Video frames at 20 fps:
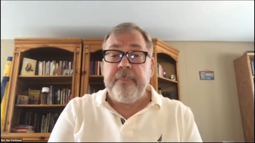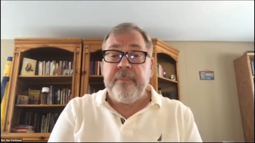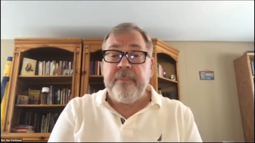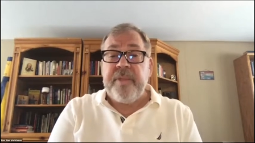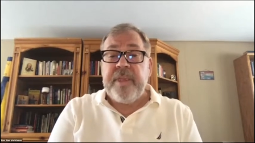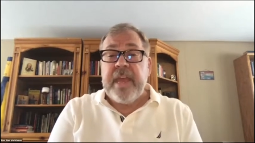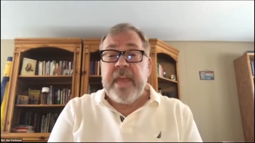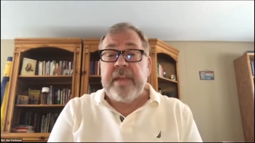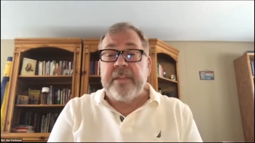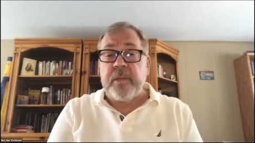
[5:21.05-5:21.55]

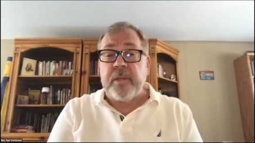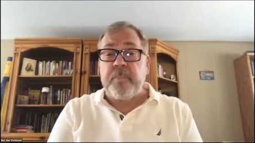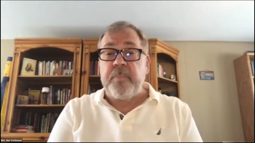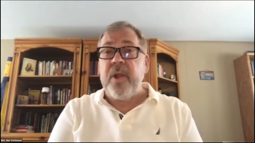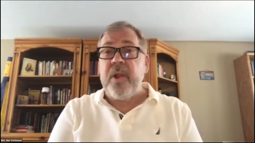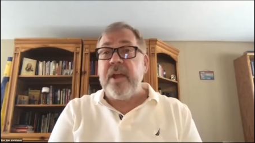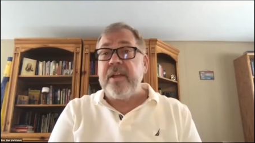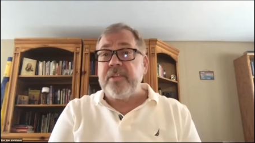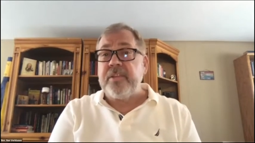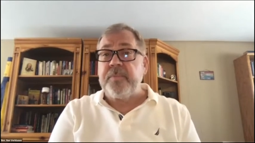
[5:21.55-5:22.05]
and the
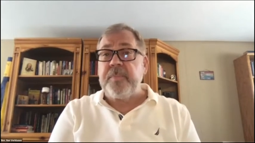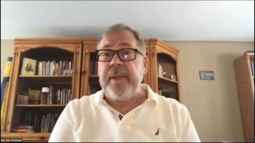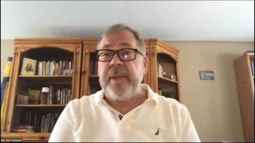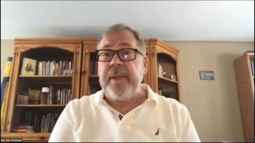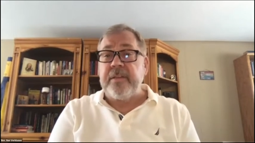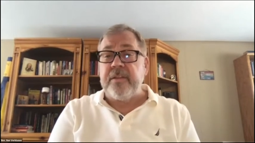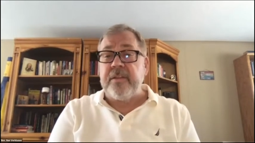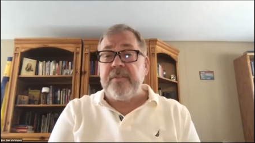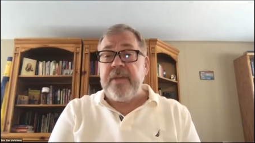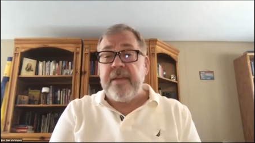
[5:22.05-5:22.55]
prospect
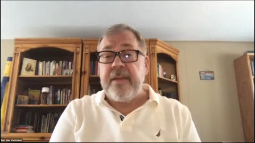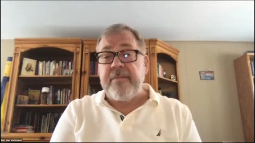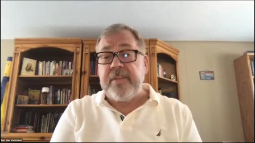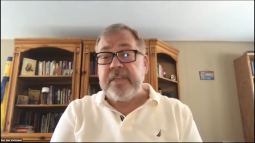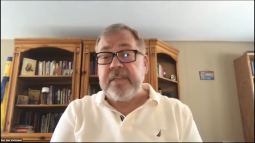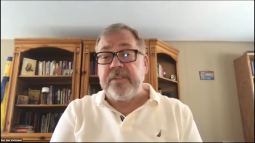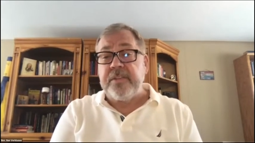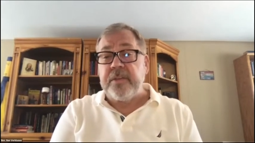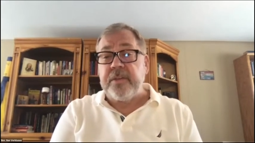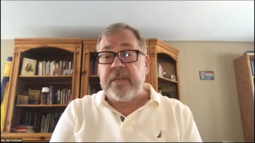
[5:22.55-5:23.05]
of having
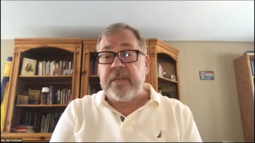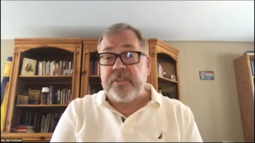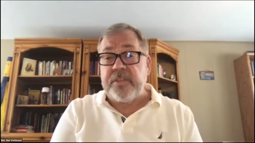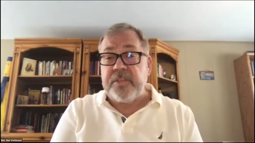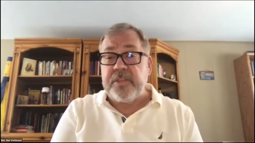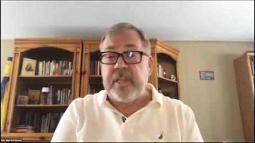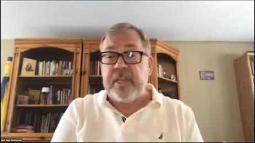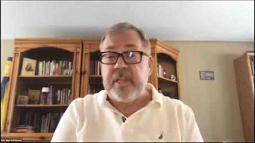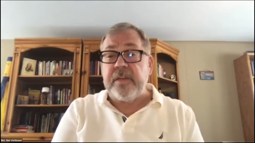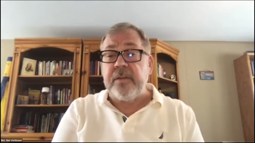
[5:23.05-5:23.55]
to
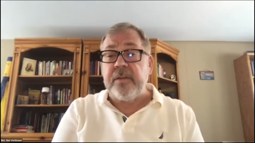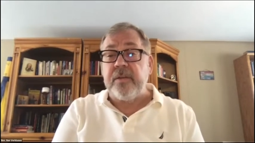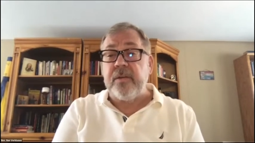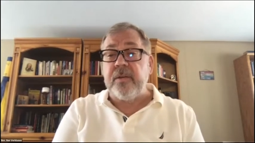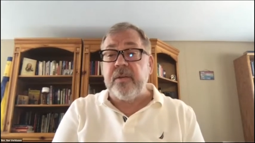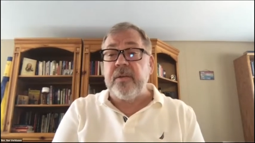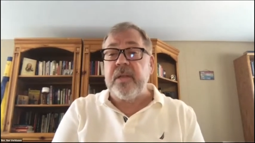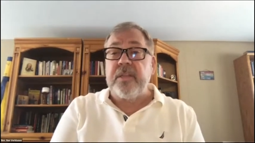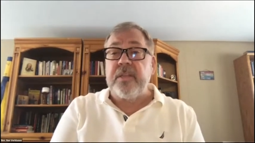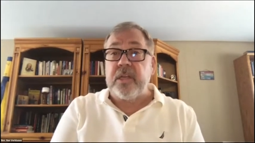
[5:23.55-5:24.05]
consider
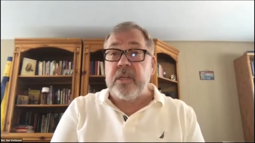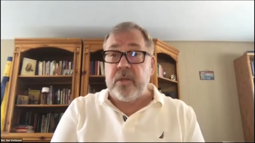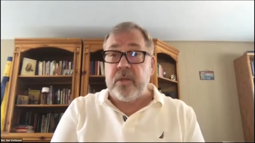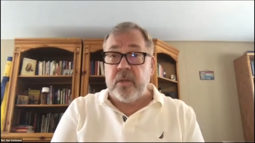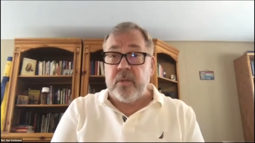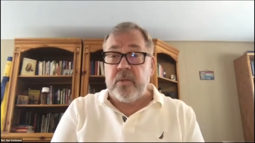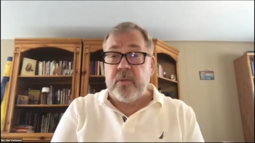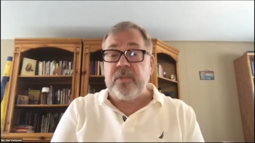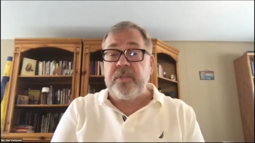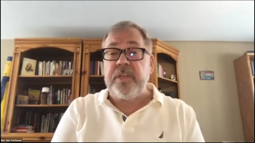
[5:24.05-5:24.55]
the
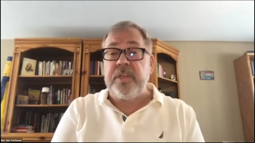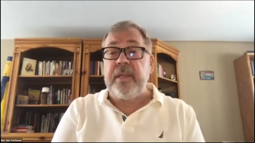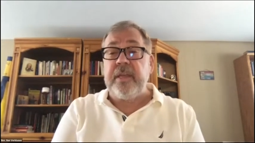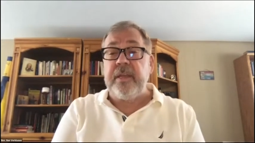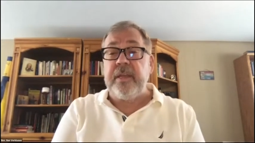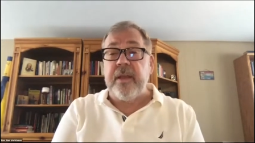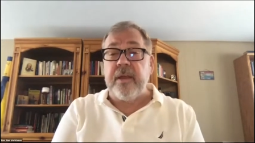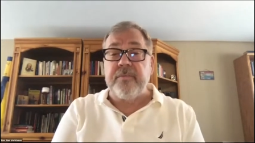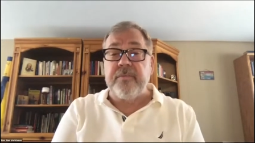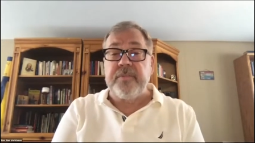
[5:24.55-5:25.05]
closing
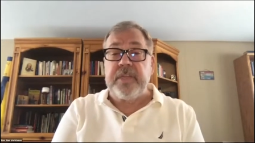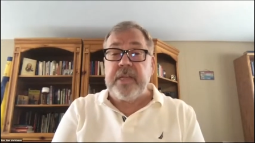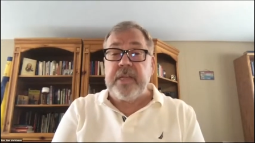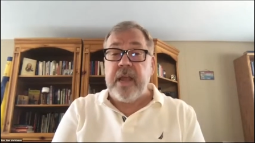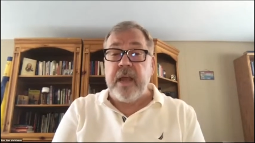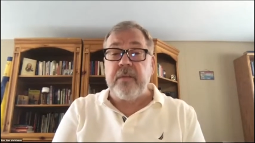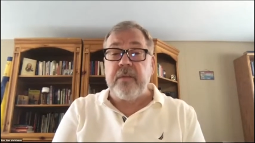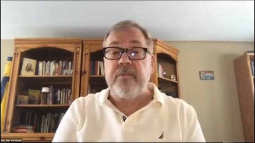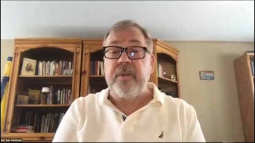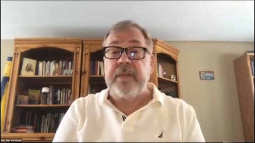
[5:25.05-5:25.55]
of the
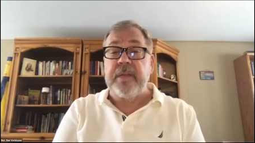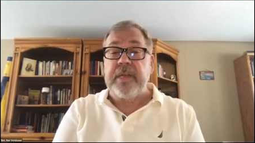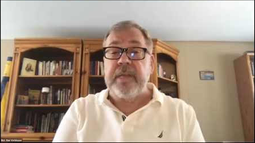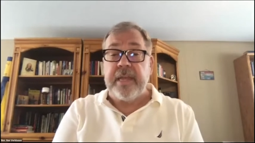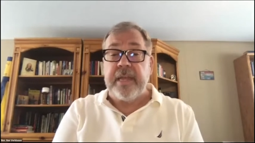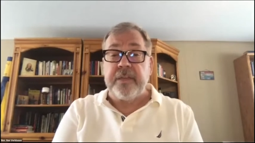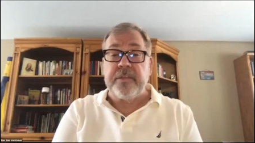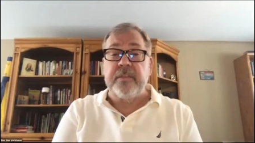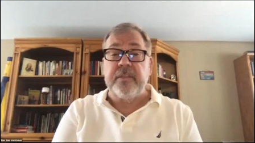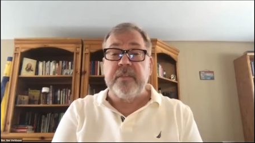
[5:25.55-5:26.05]

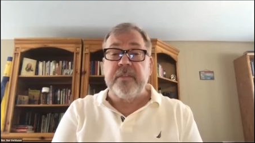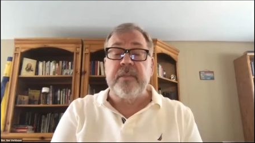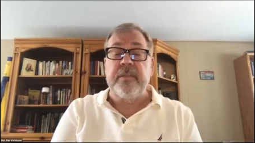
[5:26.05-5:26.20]
congregation